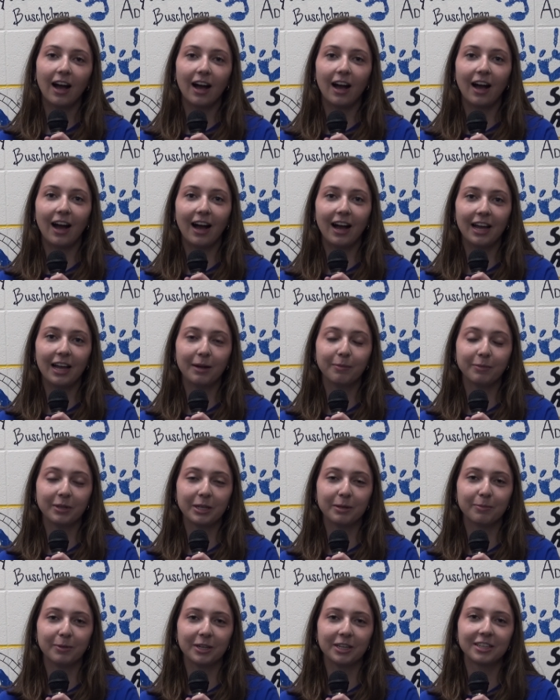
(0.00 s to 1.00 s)
Hi, I'm
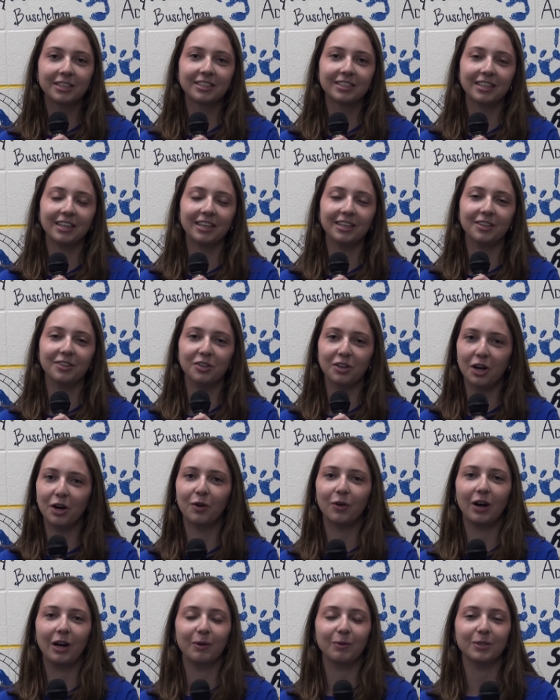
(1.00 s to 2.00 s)
Leah Marks, and
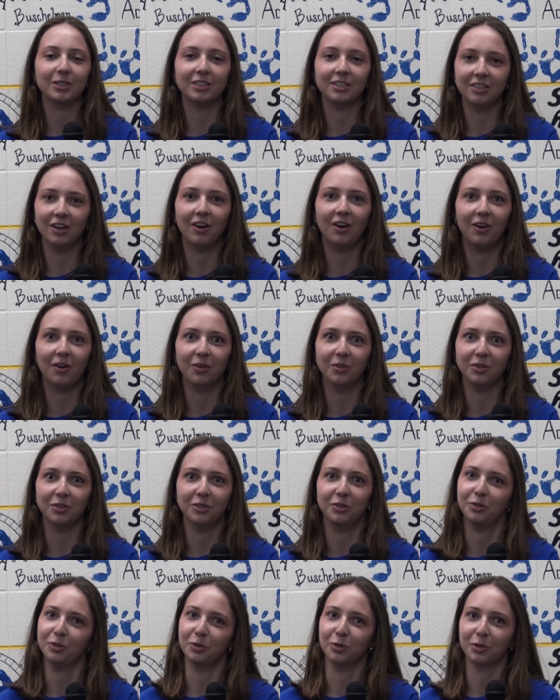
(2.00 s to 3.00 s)
no, I was not on the
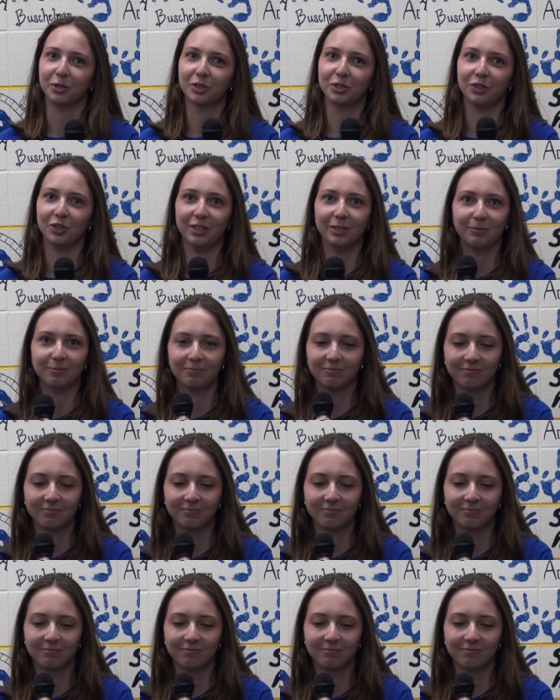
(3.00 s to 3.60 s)
New York trip.